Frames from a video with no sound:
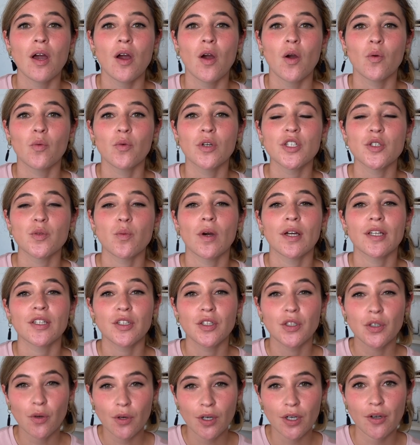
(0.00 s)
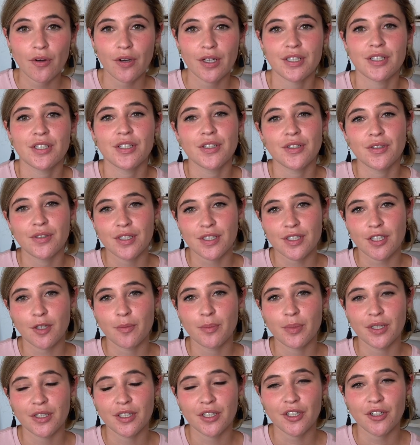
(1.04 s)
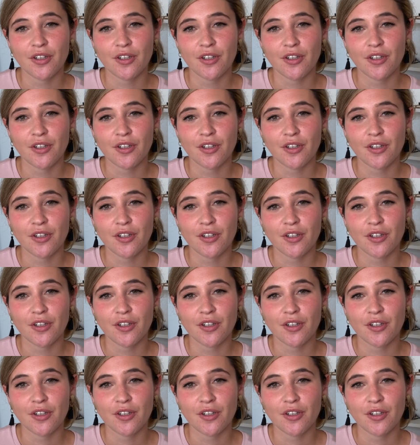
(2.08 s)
which one you're going to do to start building your